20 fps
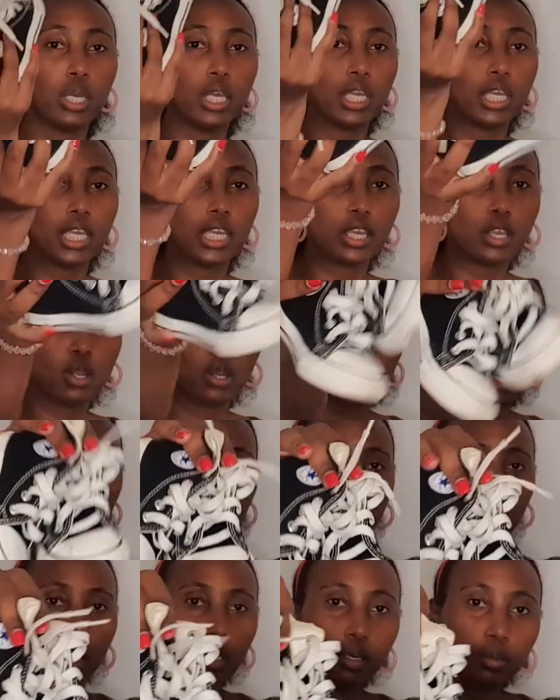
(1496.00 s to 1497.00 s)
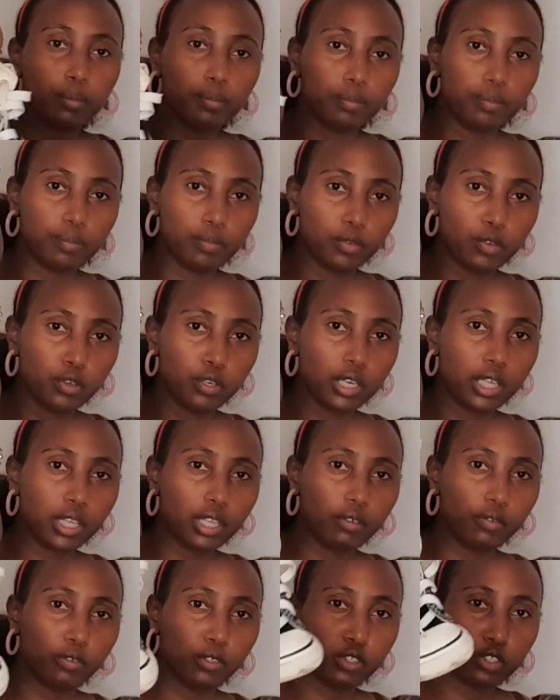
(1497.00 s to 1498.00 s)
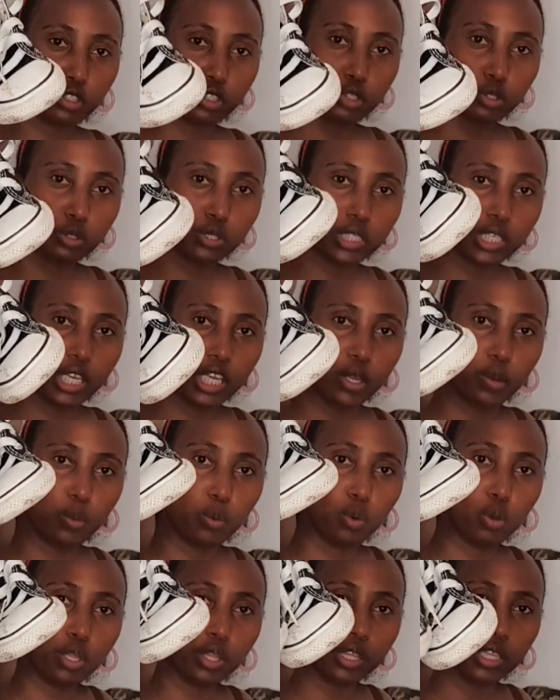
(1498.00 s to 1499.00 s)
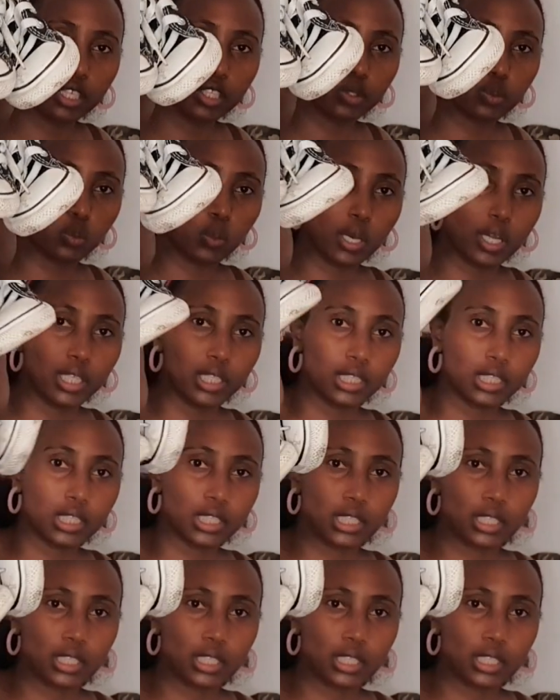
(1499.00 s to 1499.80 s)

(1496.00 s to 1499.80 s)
he got, during the photo shoot, he wore these ones.